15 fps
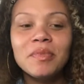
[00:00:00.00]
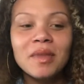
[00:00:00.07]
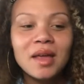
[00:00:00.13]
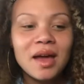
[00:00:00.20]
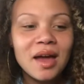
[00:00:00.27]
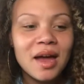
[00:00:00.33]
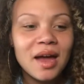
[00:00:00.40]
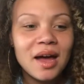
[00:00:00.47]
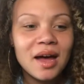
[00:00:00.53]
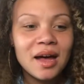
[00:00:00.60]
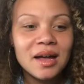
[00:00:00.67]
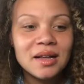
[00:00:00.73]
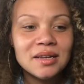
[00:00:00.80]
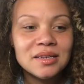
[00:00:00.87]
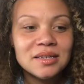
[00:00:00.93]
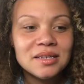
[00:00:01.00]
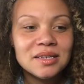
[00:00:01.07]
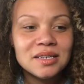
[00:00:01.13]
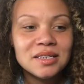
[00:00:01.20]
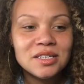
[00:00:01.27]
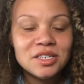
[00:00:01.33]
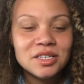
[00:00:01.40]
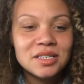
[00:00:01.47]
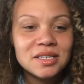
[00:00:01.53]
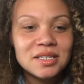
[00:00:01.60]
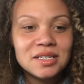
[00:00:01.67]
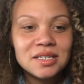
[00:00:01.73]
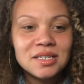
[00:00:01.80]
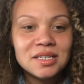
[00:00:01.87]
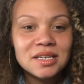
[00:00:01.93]
And
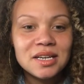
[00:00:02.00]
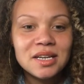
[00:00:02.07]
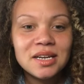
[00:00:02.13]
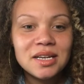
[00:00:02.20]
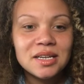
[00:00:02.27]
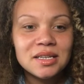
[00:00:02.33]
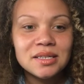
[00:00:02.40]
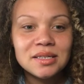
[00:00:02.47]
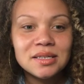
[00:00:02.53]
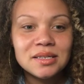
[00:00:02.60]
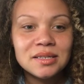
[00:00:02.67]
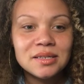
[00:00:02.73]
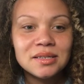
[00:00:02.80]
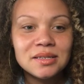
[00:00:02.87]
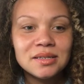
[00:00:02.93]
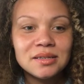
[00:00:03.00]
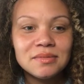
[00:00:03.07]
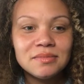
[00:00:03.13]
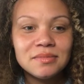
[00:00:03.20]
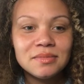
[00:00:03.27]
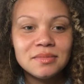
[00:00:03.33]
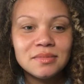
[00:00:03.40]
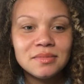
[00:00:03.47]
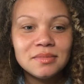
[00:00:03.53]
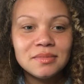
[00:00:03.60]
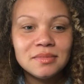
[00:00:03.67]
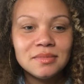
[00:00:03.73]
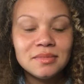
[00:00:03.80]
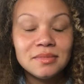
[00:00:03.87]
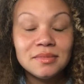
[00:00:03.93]
just, it is
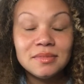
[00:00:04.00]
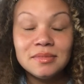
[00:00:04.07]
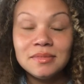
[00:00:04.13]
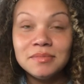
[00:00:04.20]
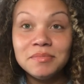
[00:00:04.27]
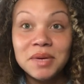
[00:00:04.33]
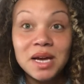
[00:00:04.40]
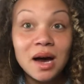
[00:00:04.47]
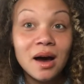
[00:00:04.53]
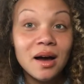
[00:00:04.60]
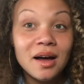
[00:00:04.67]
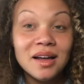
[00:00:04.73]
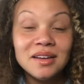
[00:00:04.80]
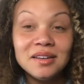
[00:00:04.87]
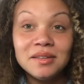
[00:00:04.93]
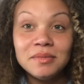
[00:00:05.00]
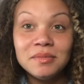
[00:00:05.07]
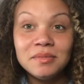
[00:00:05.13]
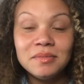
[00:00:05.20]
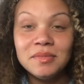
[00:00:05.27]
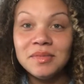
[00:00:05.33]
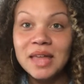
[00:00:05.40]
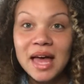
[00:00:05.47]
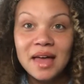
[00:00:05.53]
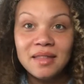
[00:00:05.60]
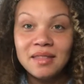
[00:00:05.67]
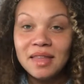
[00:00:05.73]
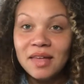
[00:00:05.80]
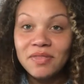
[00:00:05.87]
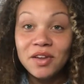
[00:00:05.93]
beyond
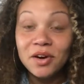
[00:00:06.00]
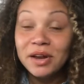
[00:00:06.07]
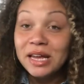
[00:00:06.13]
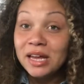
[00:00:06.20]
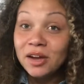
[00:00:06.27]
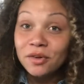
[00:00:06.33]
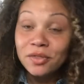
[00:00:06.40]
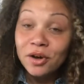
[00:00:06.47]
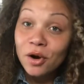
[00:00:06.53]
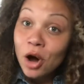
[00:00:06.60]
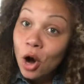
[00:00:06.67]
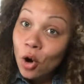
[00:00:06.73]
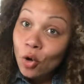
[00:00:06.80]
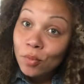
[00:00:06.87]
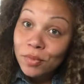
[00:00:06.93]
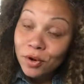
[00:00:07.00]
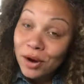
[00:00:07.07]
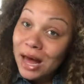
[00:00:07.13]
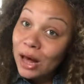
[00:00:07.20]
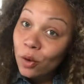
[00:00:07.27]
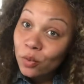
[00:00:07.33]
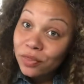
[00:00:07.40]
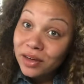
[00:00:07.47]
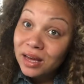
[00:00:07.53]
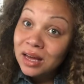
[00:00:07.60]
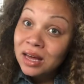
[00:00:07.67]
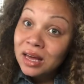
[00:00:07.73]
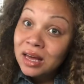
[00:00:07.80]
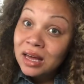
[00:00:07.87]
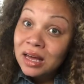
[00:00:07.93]
that they're here, they're home, they're healthy,
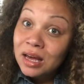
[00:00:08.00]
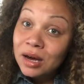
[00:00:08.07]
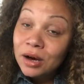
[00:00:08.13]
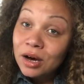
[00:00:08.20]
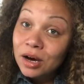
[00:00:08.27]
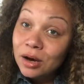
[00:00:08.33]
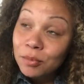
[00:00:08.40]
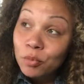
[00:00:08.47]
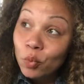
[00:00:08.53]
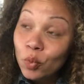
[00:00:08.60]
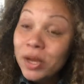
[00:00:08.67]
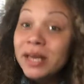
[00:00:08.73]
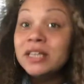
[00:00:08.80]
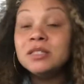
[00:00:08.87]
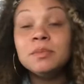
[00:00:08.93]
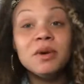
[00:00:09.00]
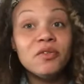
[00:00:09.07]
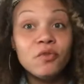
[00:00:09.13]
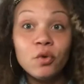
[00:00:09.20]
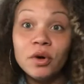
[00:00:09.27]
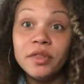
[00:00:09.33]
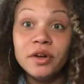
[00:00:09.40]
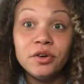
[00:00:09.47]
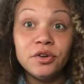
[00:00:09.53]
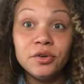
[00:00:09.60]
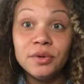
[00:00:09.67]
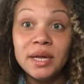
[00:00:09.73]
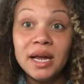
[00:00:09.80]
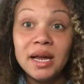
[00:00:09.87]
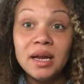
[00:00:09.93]
weeks before their due
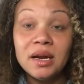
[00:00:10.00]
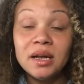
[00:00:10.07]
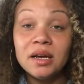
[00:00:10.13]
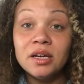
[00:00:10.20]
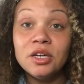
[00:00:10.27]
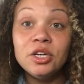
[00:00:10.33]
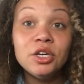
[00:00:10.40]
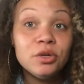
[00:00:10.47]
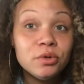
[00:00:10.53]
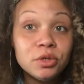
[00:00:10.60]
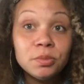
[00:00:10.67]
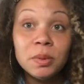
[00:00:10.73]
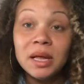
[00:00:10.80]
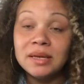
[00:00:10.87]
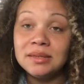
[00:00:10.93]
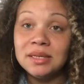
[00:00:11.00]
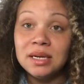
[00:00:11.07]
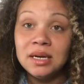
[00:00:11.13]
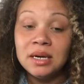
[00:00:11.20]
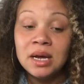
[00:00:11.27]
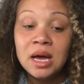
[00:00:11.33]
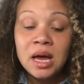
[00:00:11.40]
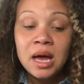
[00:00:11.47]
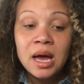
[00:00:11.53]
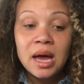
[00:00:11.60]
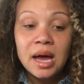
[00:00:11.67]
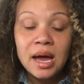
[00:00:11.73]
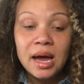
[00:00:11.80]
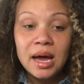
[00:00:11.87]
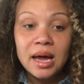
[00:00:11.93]
date. Huge blessing.
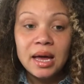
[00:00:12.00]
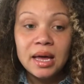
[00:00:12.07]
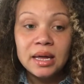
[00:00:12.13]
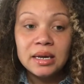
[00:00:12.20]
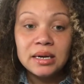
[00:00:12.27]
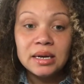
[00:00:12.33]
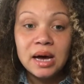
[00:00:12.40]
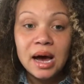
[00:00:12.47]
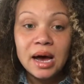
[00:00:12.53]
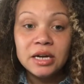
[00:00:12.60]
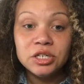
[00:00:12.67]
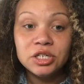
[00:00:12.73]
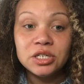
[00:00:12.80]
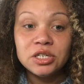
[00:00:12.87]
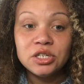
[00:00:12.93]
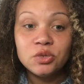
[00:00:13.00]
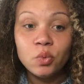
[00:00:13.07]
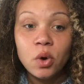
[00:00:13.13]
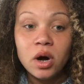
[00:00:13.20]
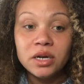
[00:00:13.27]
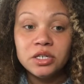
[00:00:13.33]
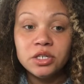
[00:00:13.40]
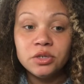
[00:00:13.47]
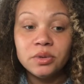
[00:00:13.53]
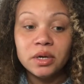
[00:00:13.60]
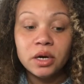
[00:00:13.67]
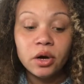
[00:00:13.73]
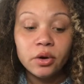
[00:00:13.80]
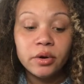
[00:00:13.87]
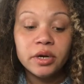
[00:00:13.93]
And I just want to
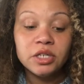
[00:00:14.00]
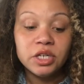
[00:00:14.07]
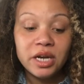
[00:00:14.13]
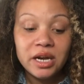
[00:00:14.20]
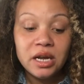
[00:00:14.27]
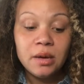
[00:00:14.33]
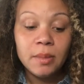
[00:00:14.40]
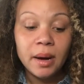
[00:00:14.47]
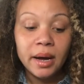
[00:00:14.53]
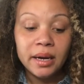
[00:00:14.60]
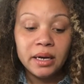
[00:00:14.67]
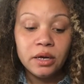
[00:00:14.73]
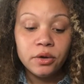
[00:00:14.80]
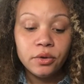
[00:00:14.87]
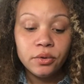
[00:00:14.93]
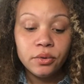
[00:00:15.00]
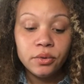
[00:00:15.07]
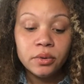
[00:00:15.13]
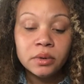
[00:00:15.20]
encourage anybody who,